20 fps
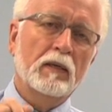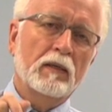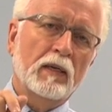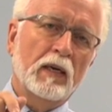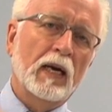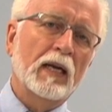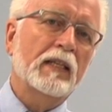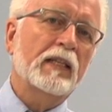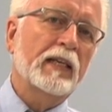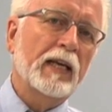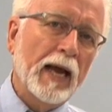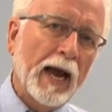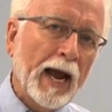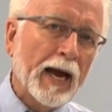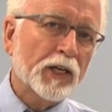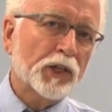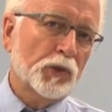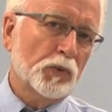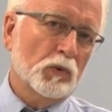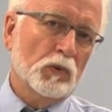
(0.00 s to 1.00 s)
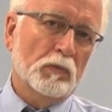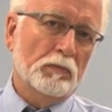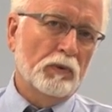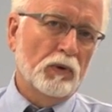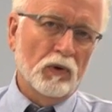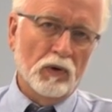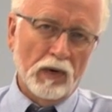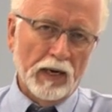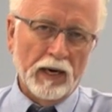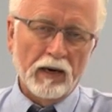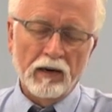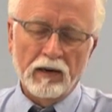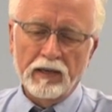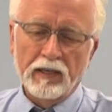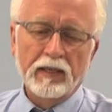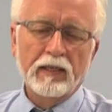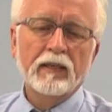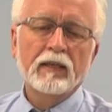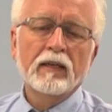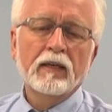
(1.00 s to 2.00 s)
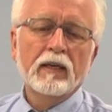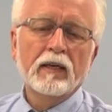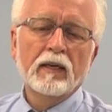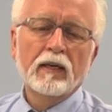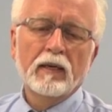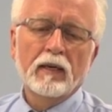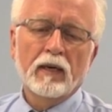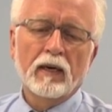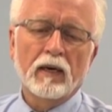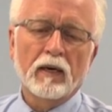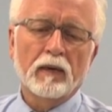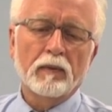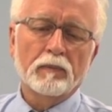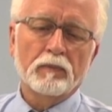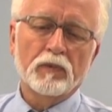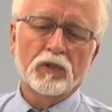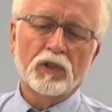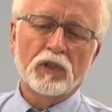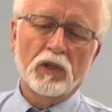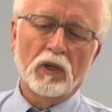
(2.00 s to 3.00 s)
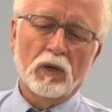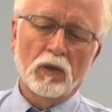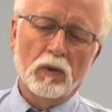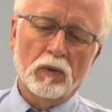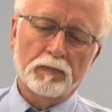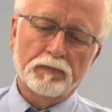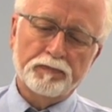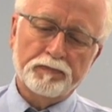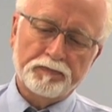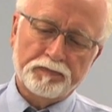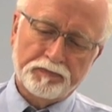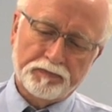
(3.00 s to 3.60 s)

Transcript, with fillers: not the actual polarity. Um, so